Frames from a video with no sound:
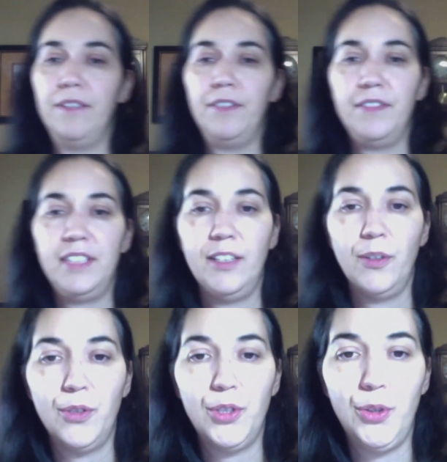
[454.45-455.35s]

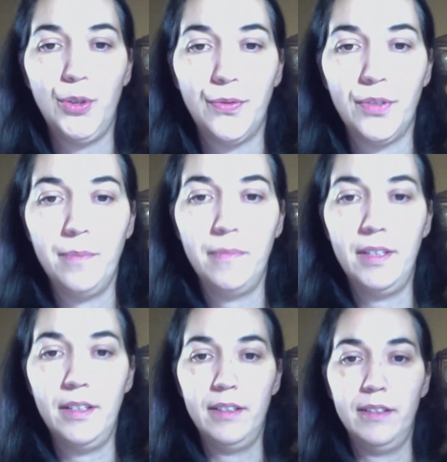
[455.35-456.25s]
1502 from
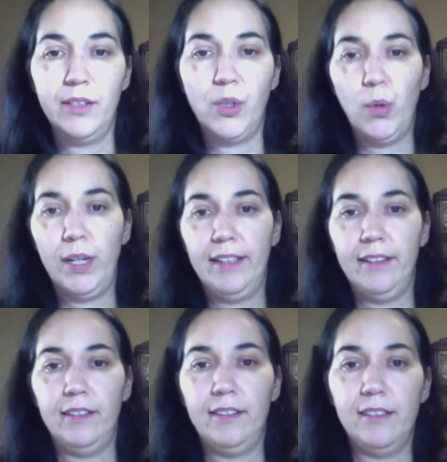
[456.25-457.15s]
the
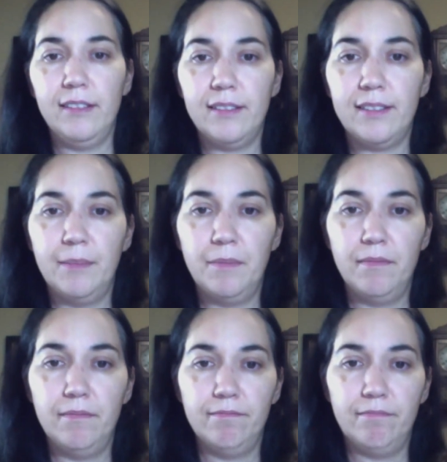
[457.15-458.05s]
Quail
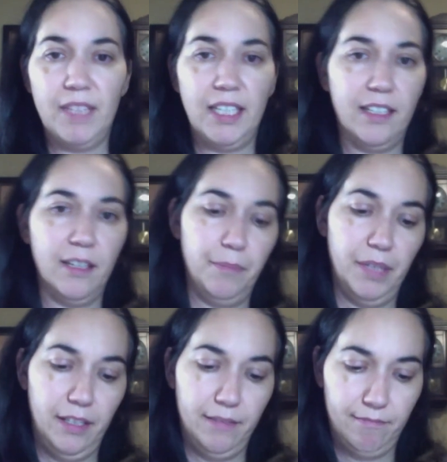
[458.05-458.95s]
something
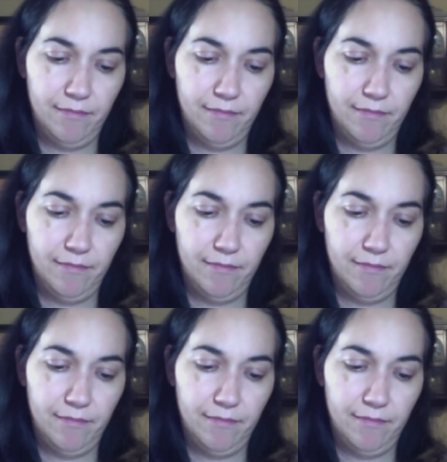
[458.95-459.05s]
company.